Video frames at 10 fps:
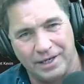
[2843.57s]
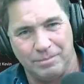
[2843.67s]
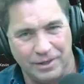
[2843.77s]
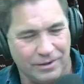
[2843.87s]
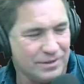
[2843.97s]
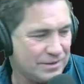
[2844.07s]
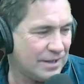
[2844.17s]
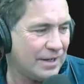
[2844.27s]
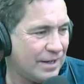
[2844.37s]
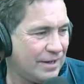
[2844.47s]
To be honest,
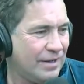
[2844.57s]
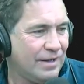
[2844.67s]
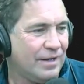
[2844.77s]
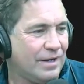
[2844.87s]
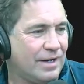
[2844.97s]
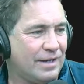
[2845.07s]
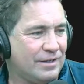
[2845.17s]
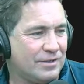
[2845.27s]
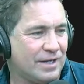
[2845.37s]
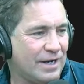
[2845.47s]
I, I, I,
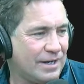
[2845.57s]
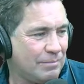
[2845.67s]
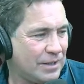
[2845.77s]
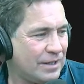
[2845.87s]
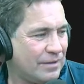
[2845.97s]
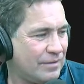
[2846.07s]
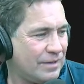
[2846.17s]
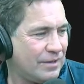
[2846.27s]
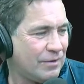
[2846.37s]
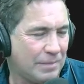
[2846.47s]
decided I'm gonna,
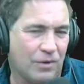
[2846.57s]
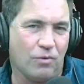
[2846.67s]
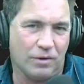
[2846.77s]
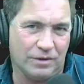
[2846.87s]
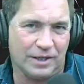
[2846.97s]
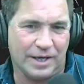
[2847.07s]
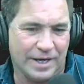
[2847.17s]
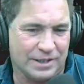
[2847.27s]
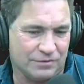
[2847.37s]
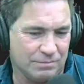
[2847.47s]
you know, I'm hoarding the
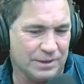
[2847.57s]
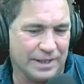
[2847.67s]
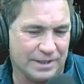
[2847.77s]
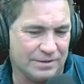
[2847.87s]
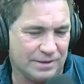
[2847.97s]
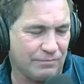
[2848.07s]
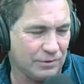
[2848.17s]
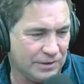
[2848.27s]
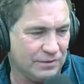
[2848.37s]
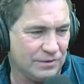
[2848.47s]
cash from the last several
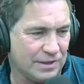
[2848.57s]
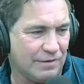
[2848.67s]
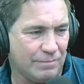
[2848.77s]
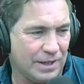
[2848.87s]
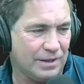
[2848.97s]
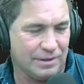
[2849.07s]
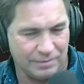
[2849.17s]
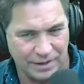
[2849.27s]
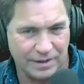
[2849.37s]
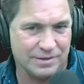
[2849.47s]
deals that I've made,
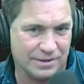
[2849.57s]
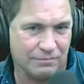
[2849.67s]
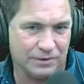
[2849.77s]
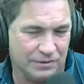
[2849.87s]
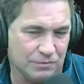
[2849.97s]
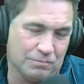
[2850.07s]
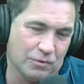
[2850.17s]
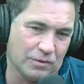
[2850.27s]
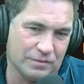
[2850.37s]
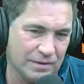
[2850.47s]
and I got several deals
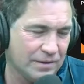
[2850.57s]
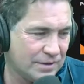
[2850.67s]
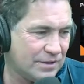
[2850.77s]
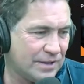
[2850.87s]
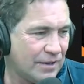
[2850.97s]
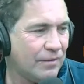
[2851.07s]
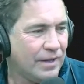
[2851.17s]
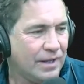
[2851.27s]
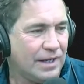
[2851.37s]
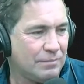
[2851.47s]
more to sell.
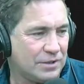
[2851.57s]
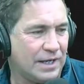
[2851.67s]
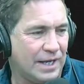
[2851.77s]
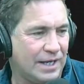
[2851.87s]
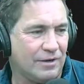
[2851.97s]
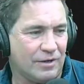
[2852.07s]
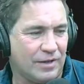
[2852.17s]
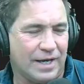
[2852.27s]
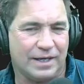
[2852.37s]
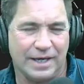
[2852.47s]
I'm just gonna hang on to
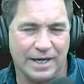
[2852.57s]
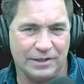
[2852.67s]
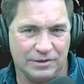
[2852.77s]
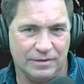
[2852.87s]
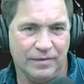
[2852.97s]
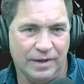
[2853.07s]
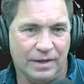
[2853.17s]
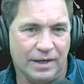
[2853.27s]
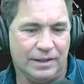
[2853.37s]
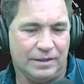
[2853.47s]
that cash, and
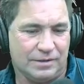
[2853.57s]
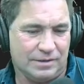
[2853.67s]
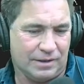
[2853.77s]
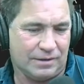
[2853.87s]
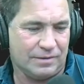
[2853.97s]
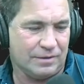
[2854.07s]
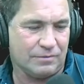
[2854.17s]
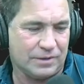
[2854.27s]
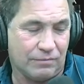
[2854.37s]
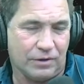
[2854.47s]
I need to sink, you know,
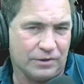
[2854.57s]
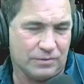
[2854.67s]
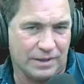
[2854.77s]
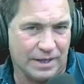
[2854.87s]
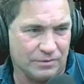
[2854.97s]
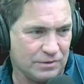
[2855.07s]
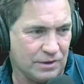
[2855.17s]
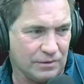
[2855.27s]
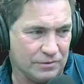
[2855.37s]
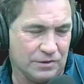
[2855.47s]
several hundred thousand
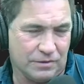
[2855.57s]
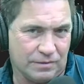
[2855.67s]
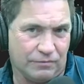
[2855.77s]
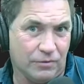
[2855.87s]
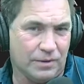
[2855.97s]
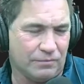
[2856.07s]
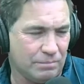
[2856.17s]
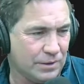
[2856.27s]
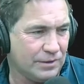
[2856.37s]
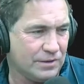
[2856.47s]
dollars into a few
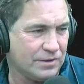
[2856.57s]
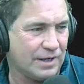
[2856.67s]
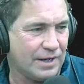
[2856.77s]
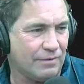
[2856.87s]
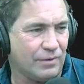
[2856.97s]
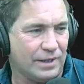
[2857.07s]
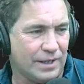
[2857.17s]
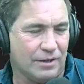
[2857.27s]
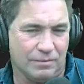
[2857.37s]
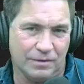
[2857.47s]
different buildings that I have right
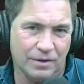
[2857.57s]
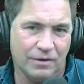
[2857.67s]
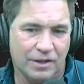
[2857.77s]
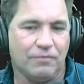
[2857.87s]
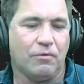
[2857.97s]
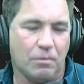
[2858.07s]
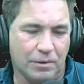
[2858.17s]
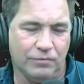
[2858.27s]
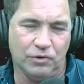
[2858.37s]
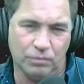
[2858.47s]
now, in, in the form
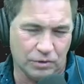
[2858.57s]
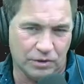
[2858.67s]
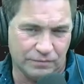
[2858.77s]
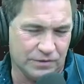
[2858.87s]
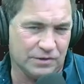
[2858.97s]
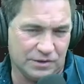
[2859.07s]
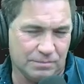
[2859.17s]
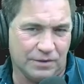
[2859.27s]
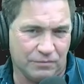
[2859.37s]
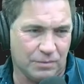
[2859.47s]
of new roofs and
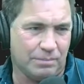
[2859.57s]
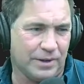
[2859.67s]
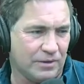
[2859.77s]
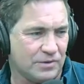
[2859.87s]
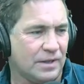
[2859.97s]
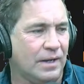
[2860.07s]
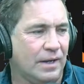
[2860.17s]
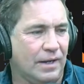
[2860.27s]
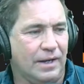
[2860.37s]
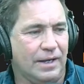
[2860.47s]
some different repairs.
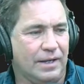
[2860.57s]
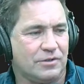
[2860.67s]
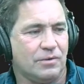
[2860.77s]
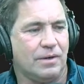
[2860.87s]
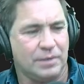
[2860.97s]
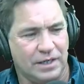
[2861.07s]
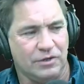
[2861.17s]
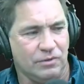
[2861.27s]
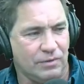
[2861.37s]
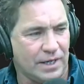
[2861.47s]
And so I'm gonna
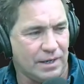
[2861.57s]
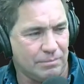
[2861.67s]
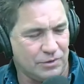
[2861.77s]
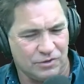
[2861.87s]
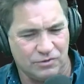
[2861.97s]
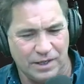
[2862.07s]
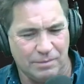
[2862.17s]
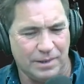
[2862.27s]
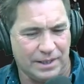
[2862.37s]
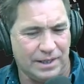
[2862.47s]
do that. I'm just trying to
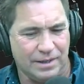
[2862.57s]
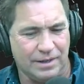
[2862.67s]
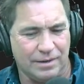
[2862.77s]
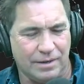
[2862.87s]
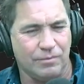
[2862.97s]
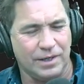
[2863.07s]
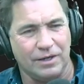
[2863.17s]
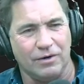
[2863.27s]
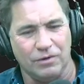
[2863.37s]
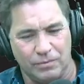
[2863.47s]
make I want to
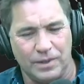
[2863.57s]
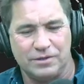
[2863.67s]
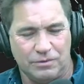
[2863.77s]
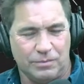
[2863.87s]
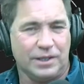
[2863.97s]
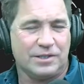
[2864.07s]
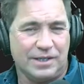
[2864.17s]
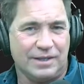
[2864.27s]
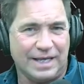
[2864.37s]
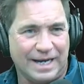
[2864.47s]
get all the rest of the real
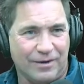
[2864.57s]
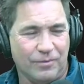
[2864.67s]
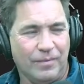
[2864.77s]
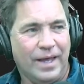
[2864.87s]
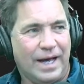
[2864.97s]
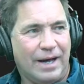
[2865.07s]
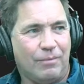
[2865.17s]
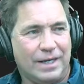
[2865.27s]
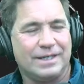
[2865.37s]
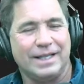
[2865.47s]
estate that I own. I
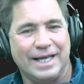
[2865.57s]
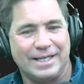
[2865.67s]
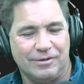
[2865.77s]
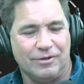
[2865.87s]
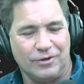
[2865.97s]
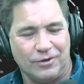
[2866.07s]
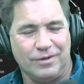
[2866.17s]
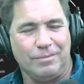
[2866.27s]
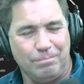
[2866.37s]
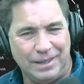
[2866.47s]
want it to last longer
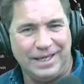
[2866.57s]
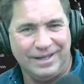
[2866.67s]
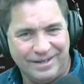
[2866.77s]
than me.